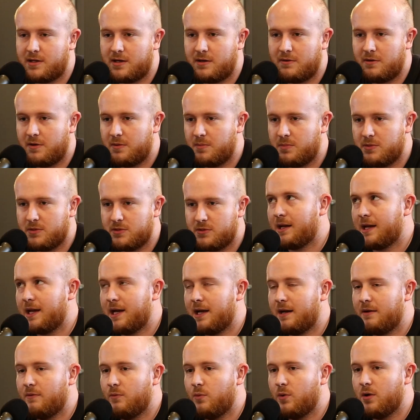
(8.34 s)
going to open a
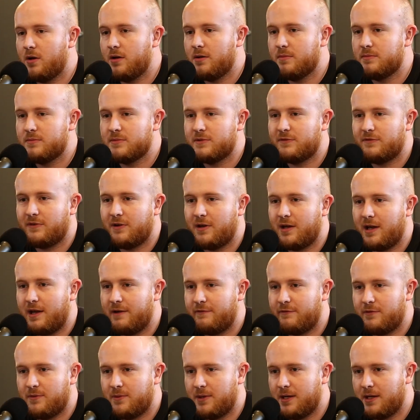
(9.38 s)
can of worms for like
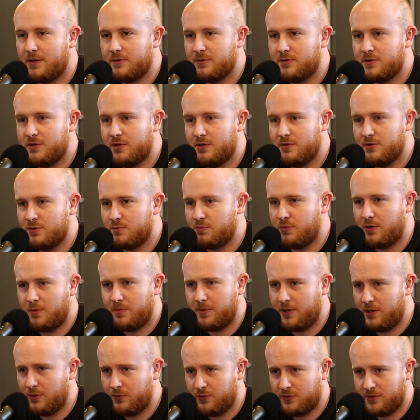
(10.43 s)
everyone else who's
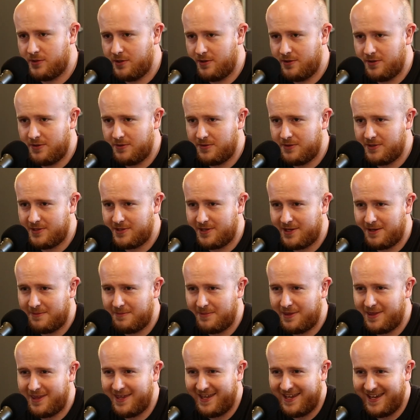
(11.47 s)
probably also doing the same
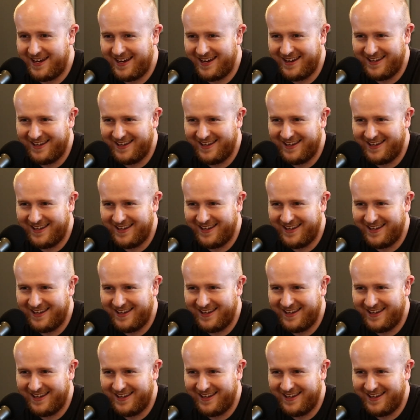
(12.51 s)
thing.